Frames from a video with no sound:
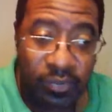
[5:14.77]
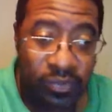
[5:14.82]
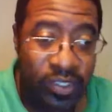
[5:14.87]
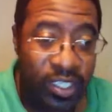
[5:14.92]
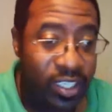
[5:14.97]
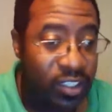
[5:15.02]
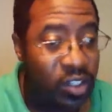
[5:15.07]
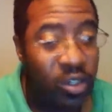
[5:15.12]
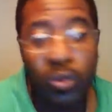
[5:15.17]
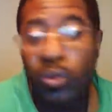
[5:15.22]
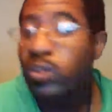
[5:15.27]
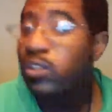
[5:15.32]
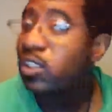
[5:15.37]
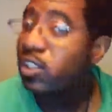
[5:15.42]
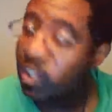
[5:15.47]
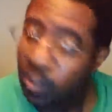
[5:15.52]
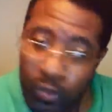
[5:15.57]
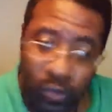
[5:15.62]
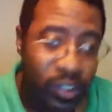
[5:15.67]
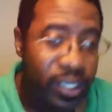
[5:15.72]
They know what to
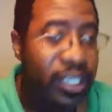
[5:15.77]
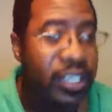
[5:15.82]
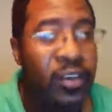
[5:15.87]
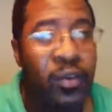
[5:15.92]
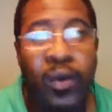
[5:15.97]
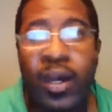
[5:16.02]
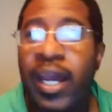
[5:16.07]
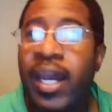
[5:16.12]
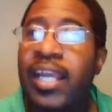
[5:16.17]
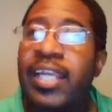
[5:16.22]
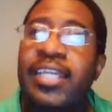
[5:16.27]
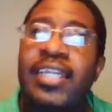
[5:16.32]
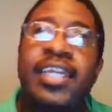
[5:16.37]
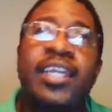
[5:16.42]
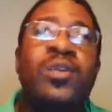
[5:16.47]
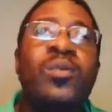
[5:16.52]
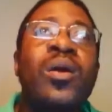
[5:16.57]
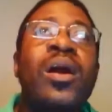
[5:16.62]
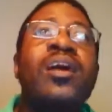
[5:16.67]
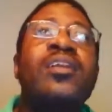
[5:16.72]
do. They know how to
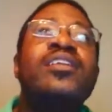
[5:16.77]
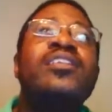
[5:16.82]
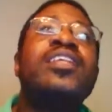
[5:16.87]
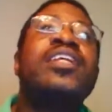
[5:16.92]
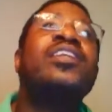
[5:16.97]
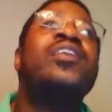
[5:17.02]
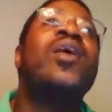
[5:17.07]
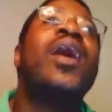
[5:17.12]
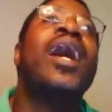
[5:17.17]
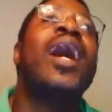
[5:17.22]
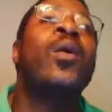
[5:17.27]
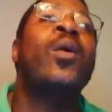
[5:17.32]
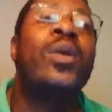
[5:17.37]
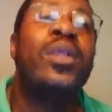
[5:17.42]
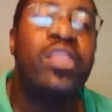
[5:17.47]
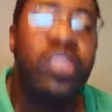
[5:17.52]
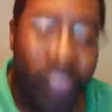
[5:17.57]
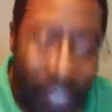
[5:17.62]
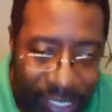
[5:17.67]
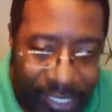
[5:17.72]
get around us. They know how we
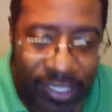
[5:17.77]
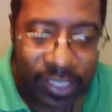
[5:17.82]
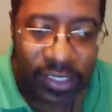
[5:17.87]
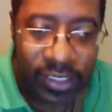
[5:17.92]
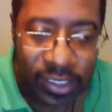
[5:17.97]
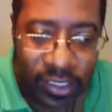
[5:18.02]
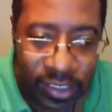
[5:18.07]
think.